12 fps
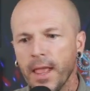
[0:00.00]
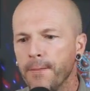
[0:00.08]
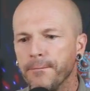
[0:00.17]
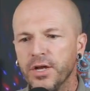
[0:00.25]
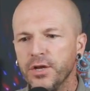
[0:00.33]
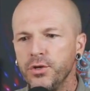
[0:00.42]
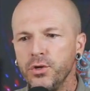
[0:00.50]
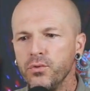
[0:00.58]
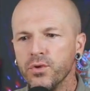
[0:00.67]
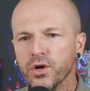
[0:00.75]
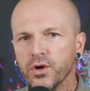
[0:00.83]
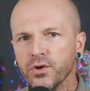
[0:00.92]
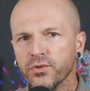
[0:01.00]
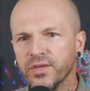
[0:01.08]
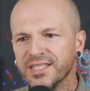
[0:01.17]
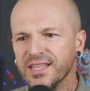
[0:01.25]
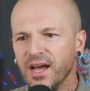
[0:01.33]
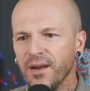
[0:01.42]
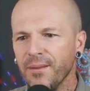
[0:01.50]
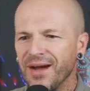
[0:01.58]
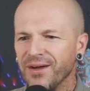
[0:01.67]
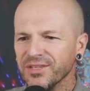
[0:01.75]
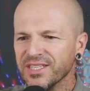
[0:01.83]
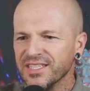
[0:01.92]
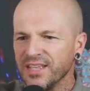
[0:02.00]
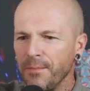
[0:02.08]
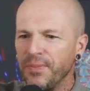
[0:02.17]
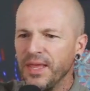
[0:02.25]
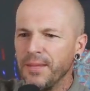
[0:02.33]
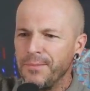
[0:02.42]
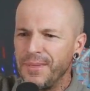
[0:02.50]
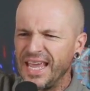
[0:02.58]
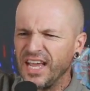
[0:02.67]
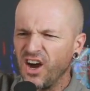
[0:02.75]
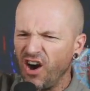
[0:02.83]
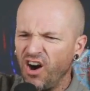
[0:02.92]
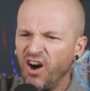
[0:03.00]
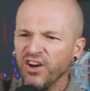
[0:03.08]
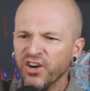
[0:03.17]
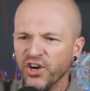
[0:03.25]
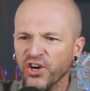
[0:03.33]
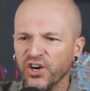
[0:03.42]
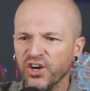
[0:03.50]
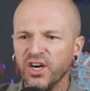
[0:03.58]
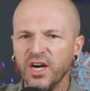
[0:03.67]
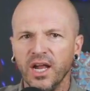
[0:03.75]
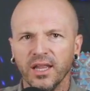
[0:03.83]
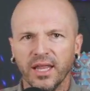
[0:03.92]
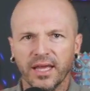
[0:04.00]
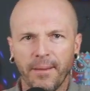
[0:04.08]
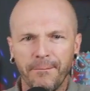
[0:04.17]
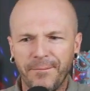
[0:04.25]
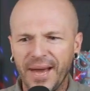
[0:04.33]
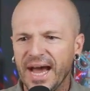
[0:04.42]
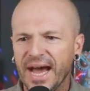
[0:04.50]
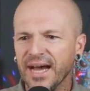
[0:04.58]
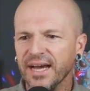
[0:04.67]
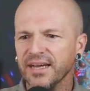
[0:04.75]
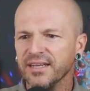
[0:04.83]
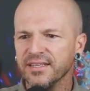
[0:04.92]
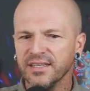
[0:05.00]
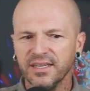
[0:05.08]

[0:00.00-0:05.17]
But New Earth is not about something being on her like a bad